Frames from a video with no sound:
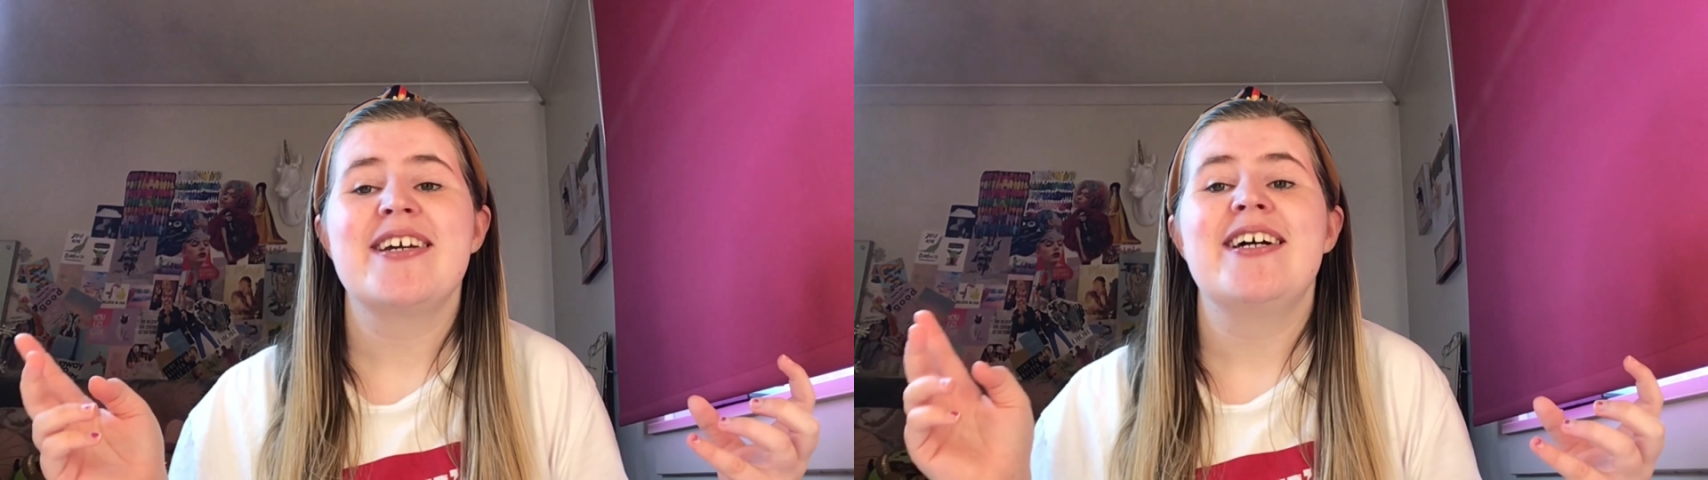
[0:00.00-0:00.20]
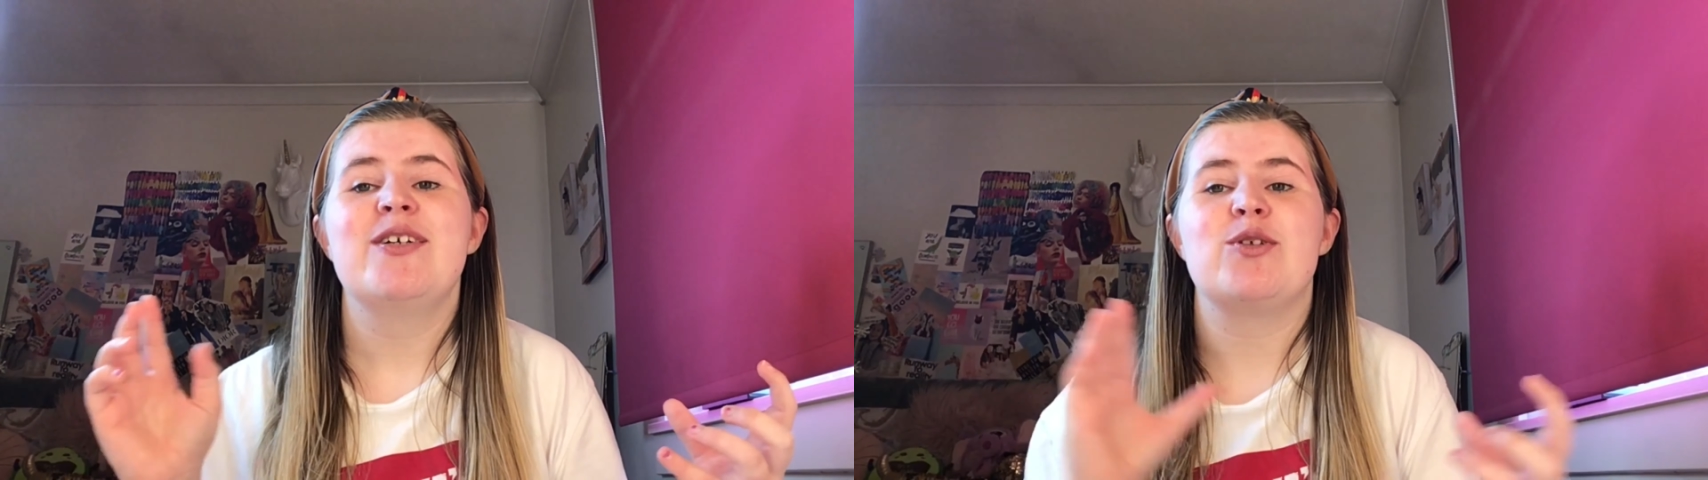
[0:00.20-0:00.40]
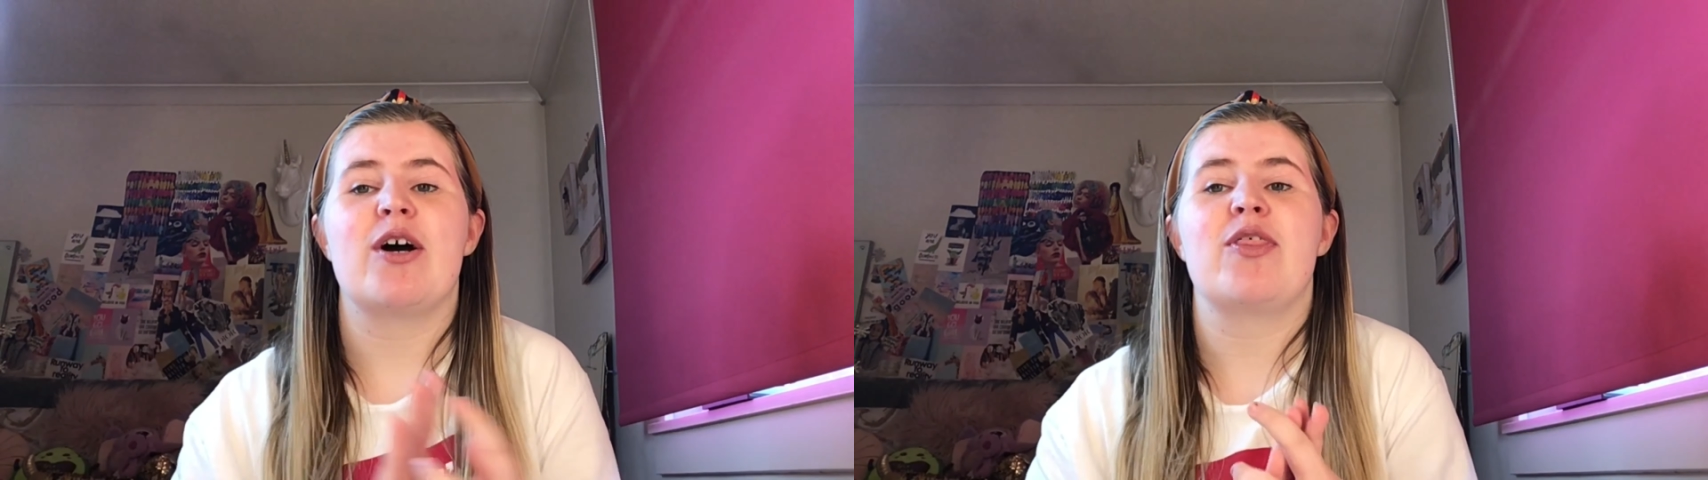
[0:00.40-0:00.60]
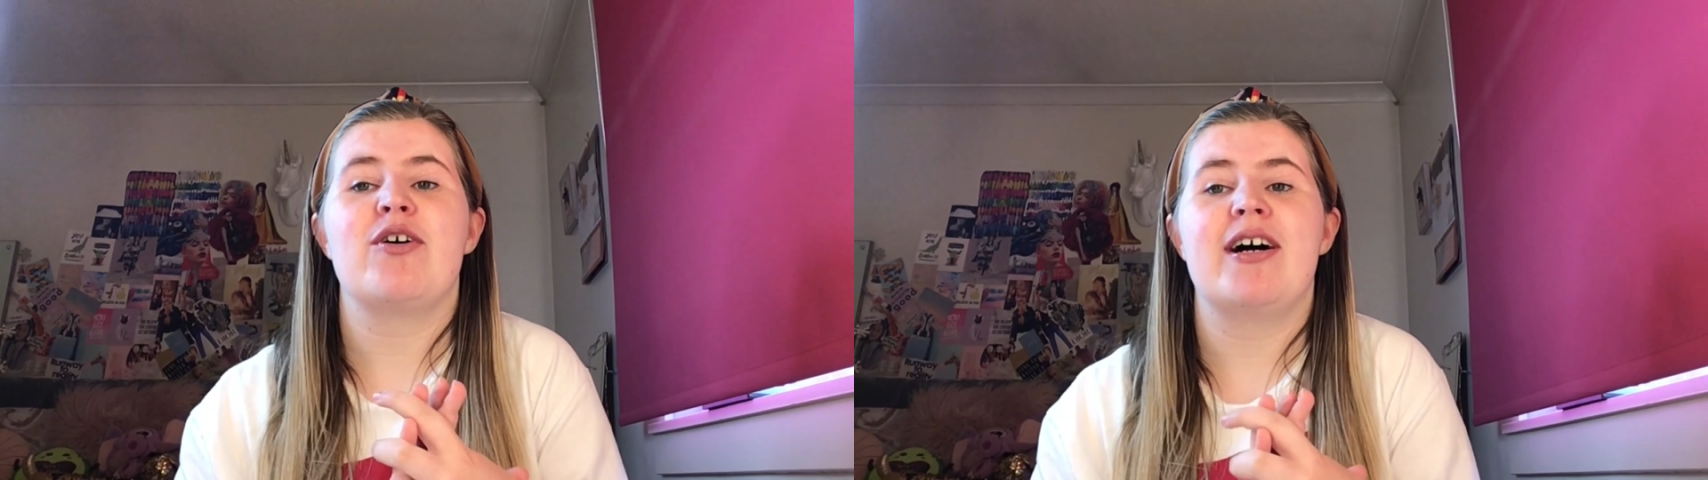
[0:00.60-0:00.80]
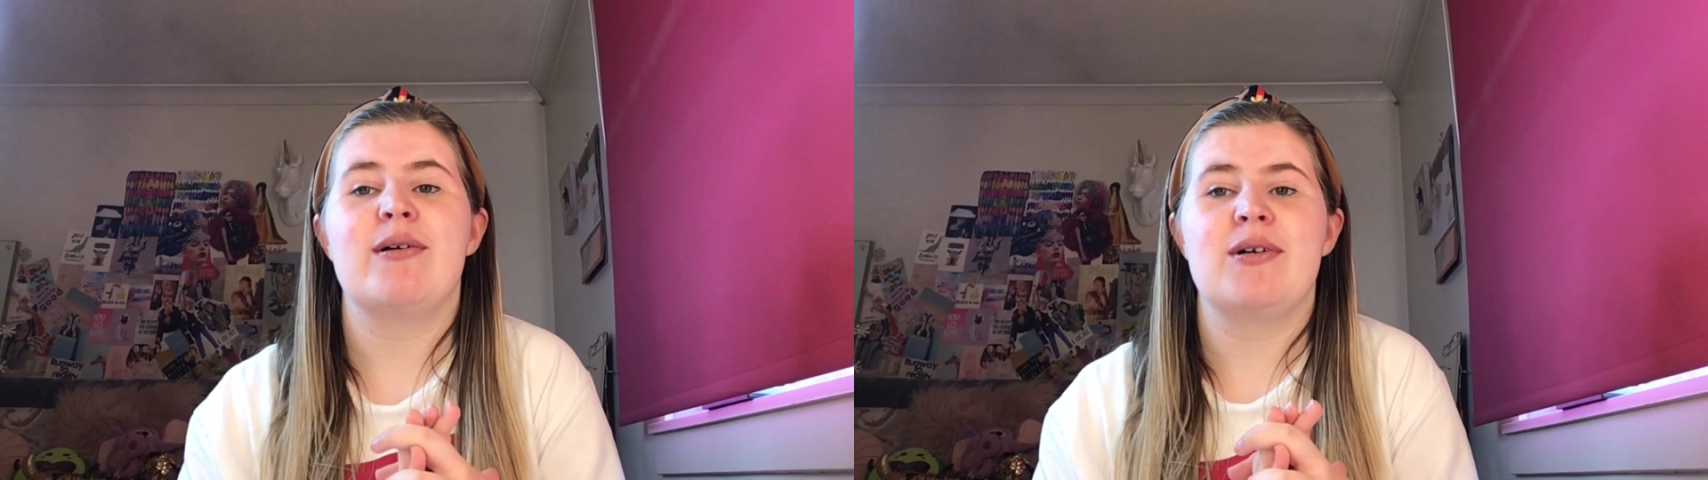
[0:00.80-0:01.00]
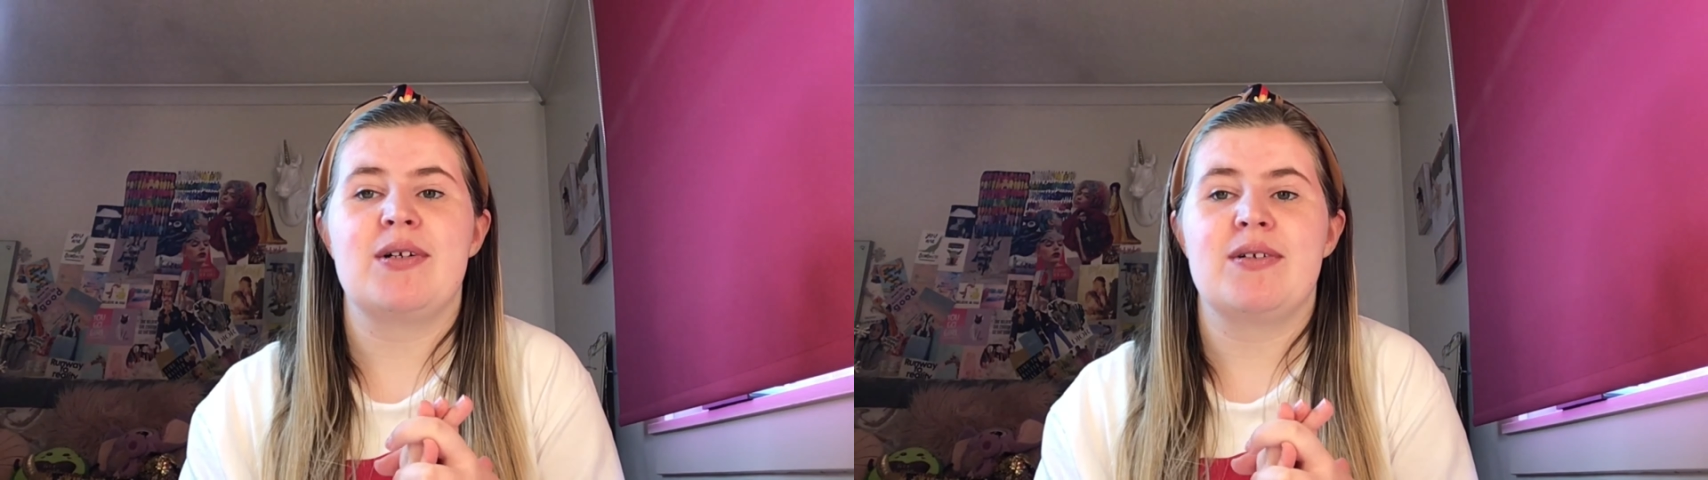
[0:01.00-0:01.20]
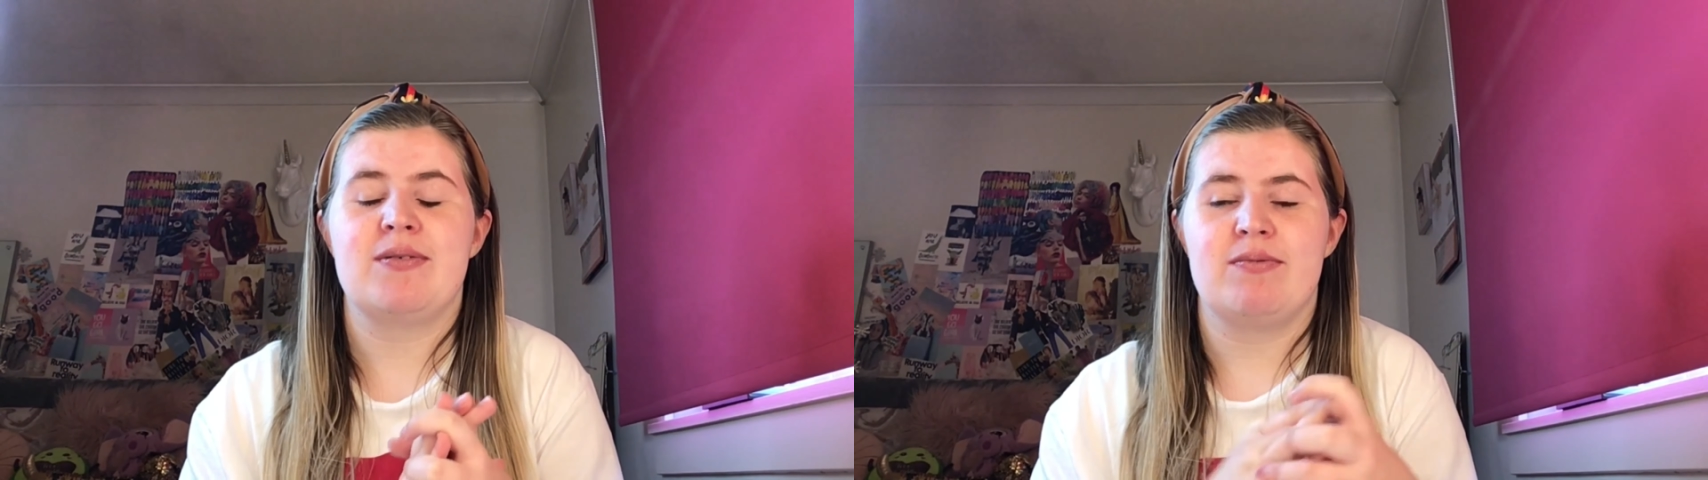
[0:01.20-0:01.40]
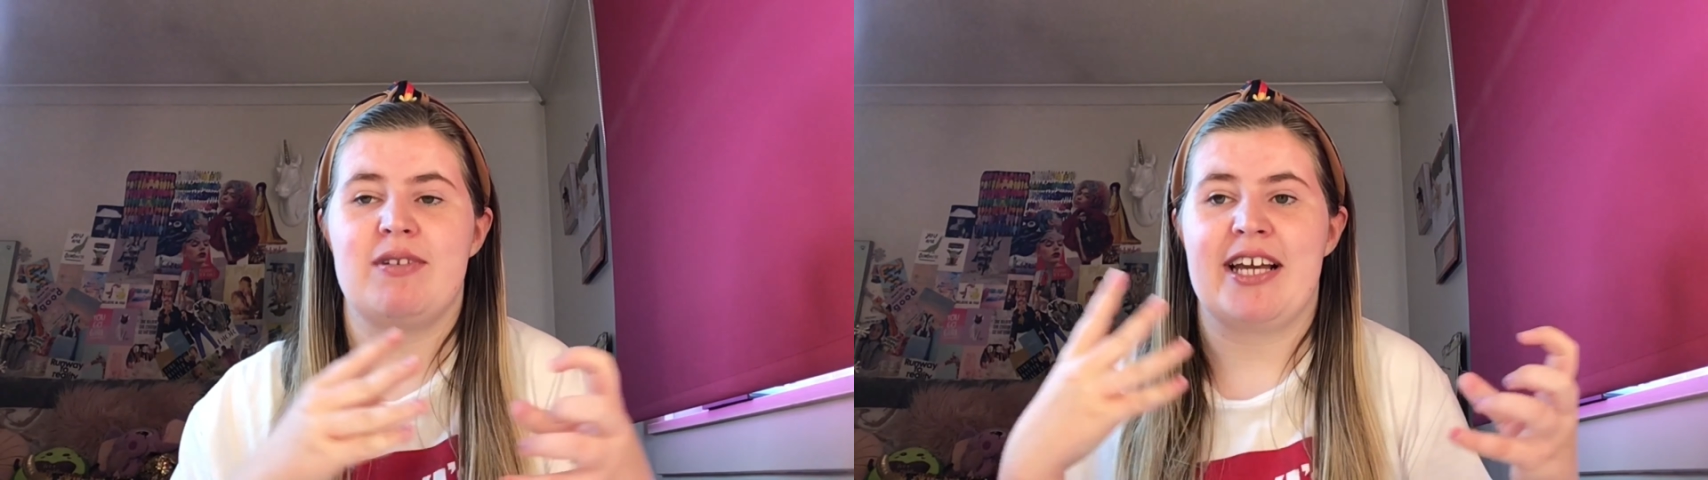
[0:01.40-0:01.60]
So I thought I would
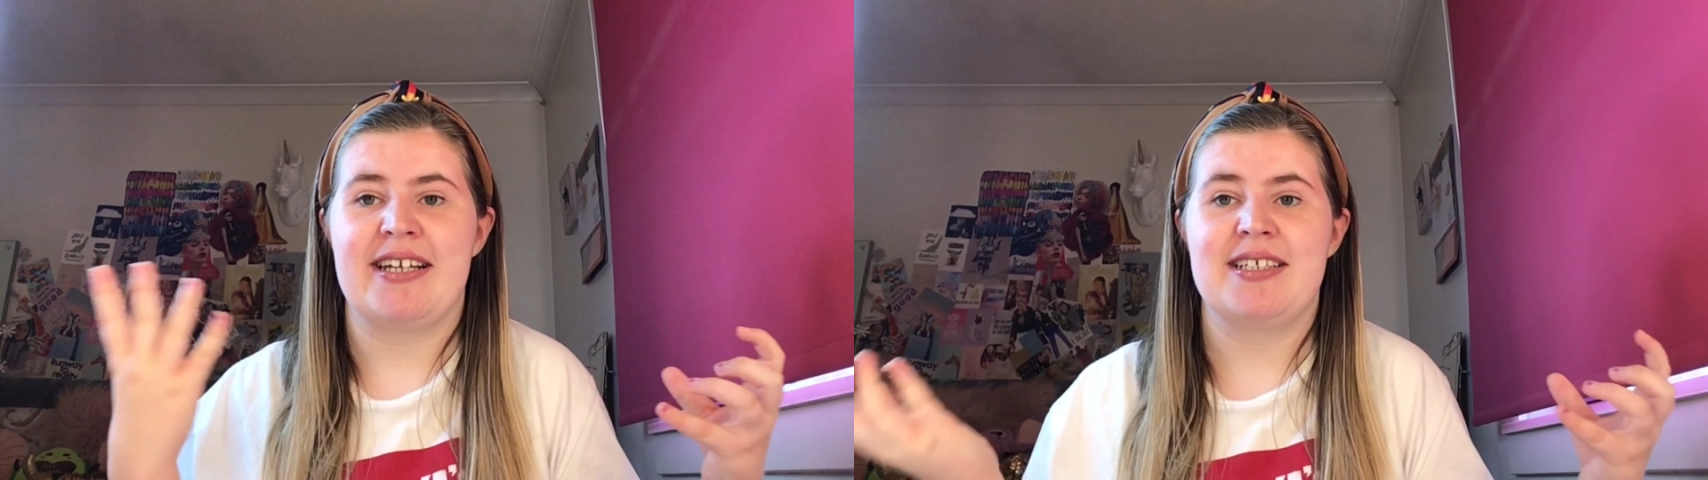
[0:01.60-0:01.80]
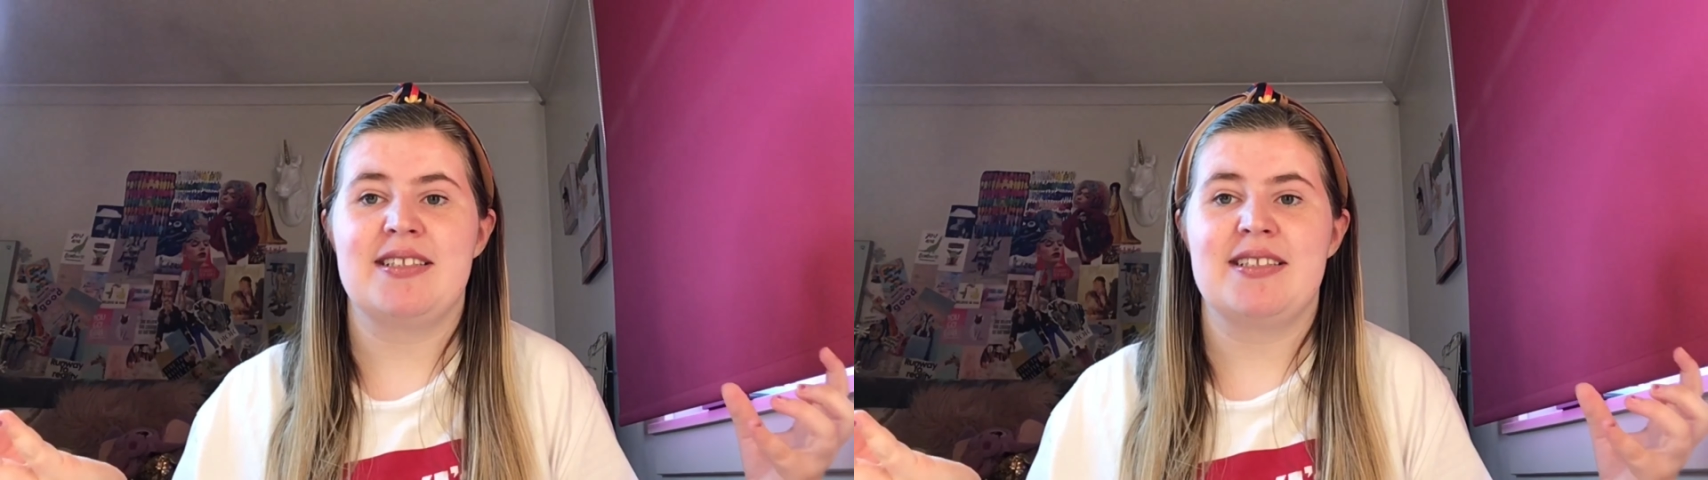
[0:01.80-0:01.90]
like